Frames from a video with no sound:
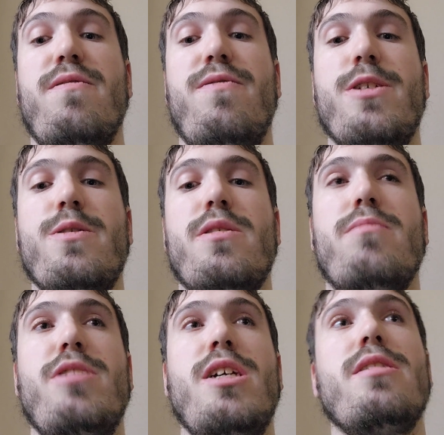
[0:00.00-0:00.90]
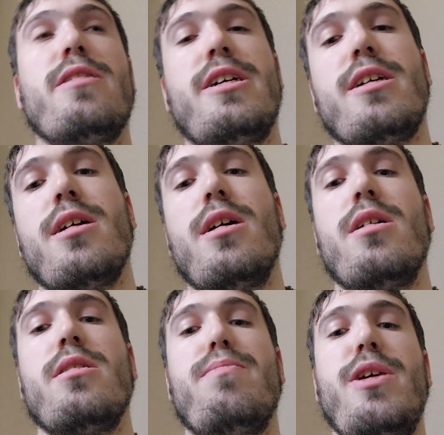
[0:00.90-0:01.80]
It feels to me like
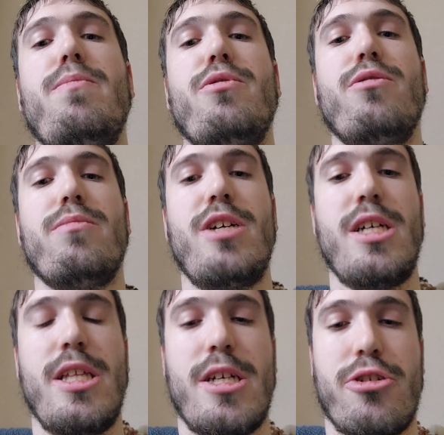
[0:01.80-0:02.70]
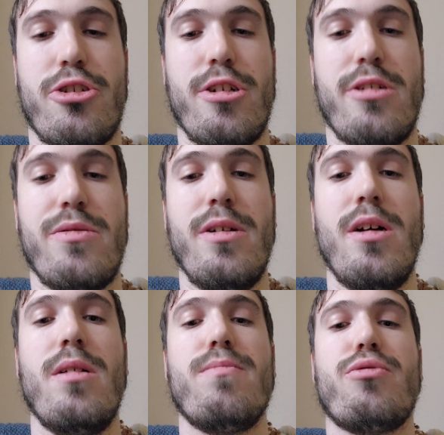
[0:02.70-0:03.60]
the people who are making that show
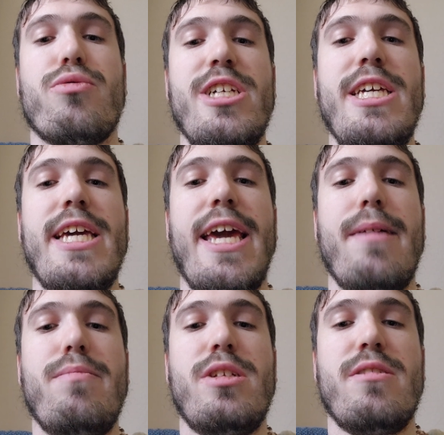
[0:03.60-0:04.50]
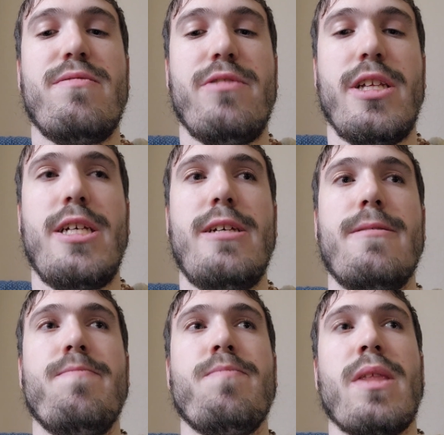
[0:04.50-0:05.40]
preemptively